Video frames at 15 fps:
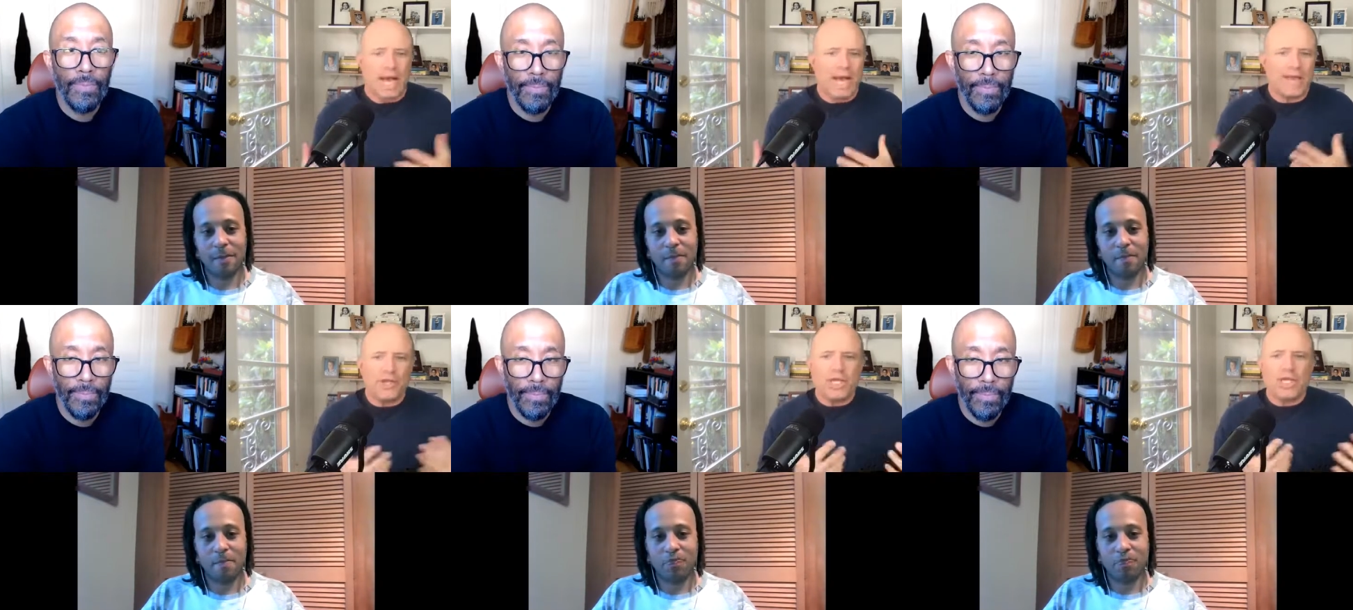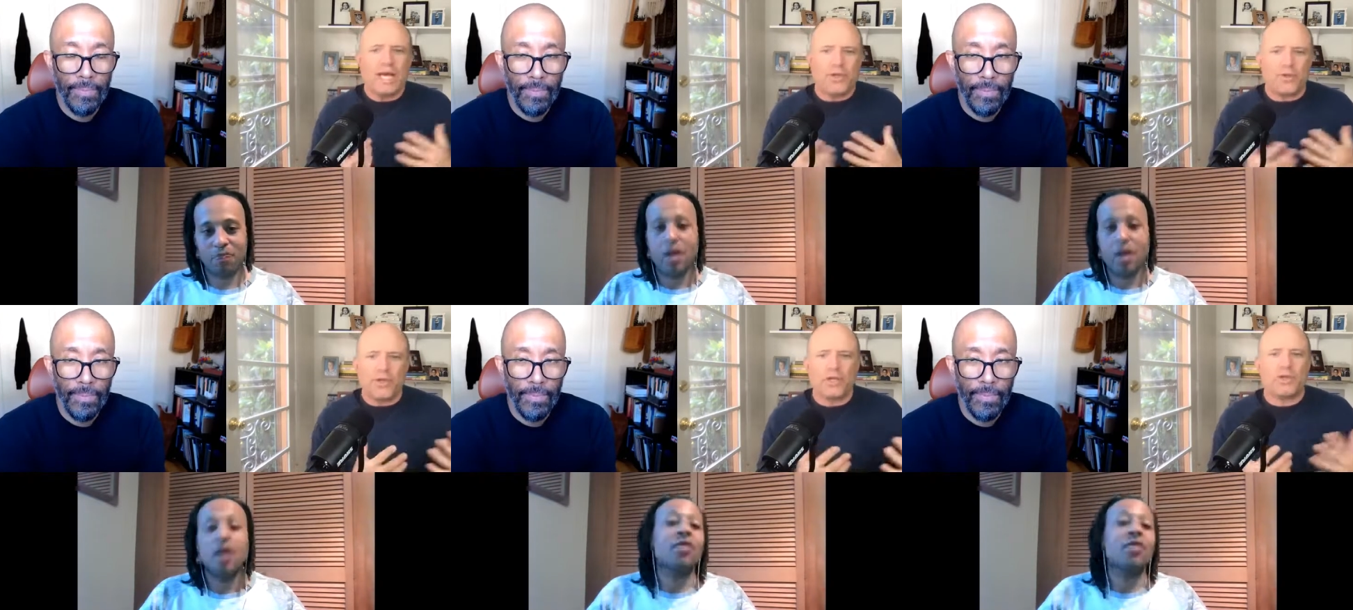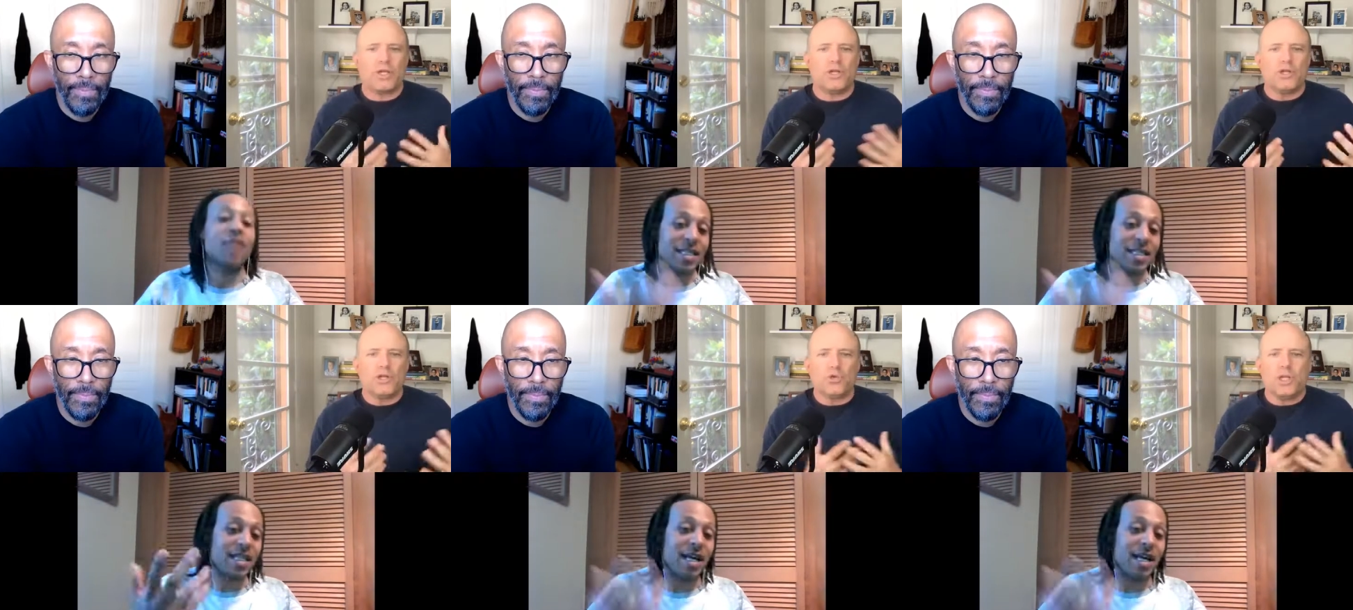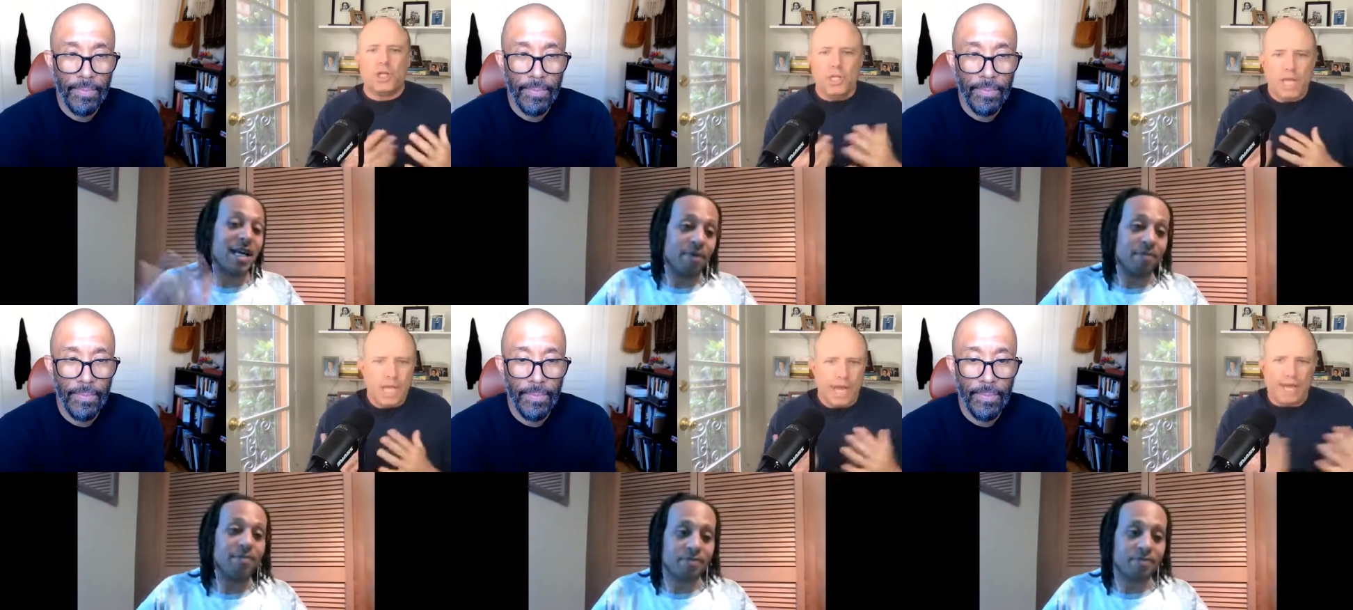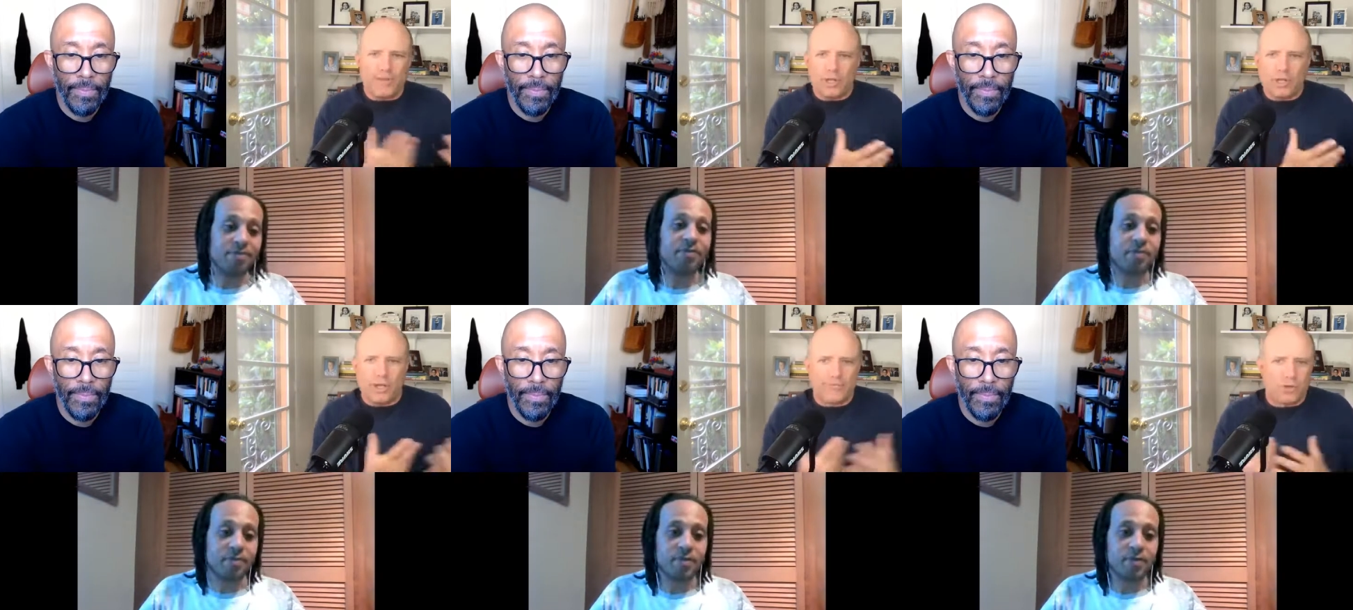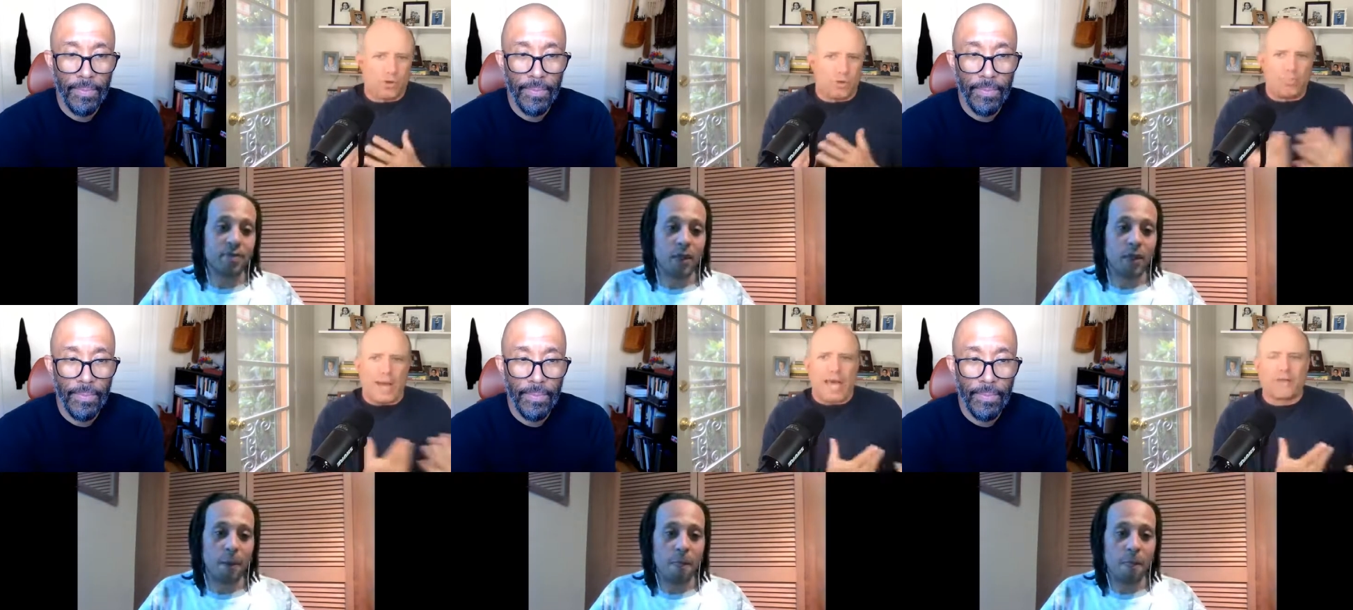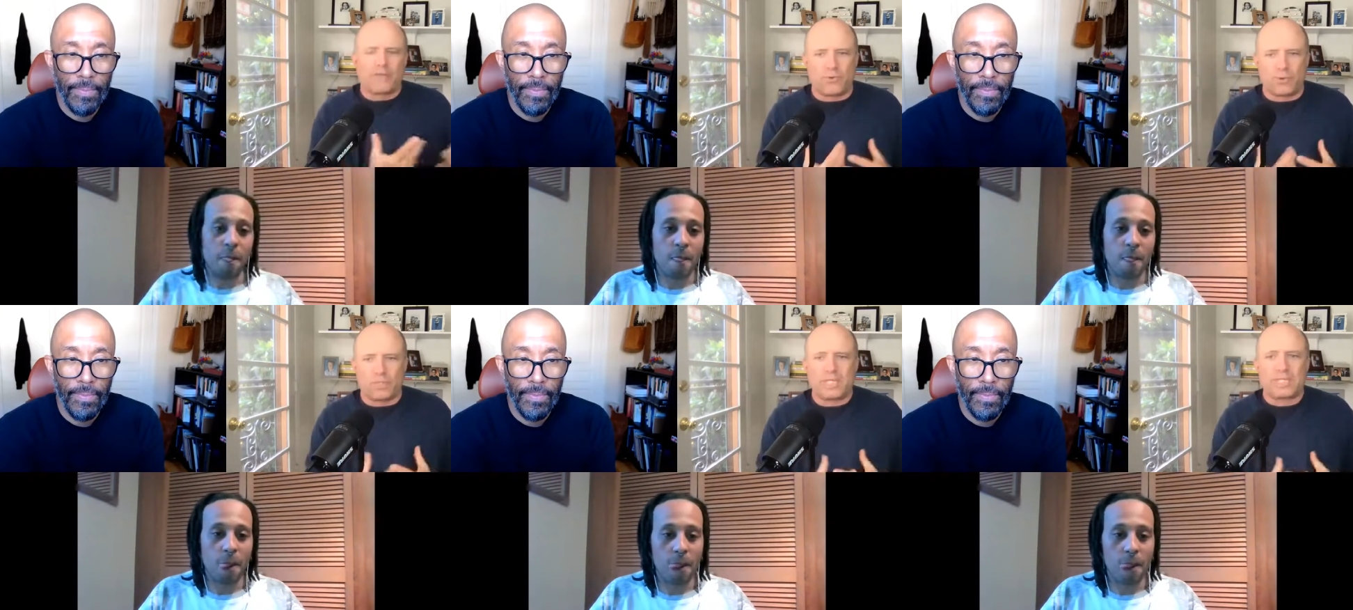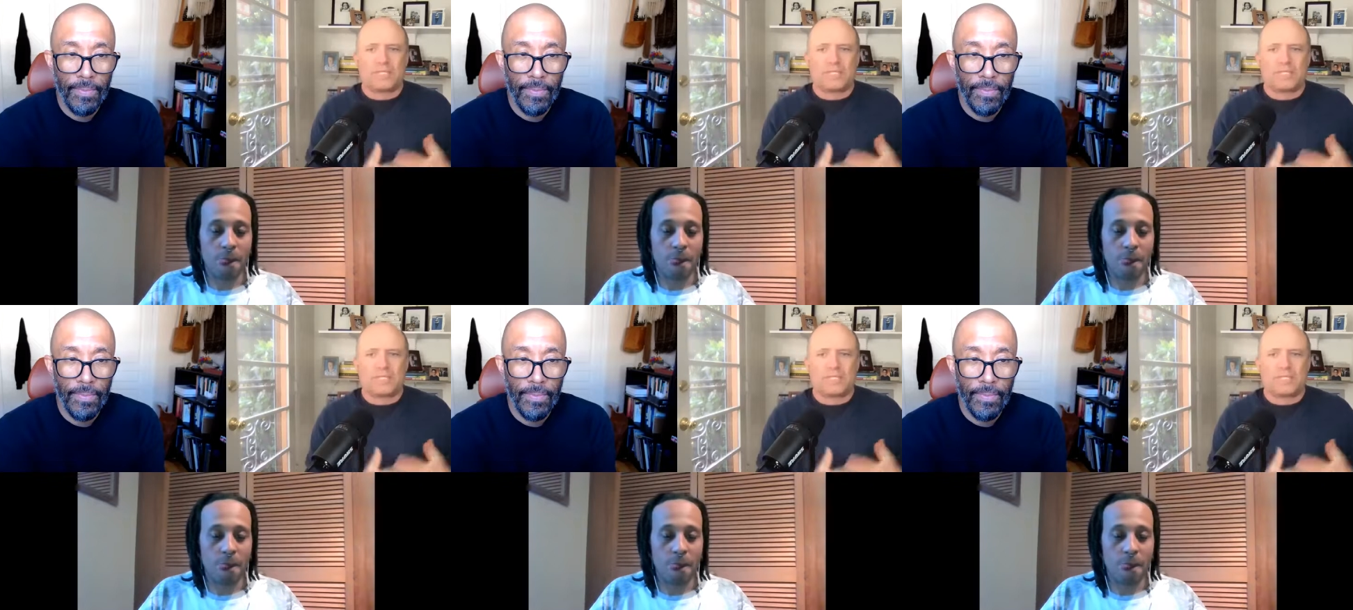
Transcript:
Speaker 1: I think I don't think you That's can. It. I think you have to go back and forth.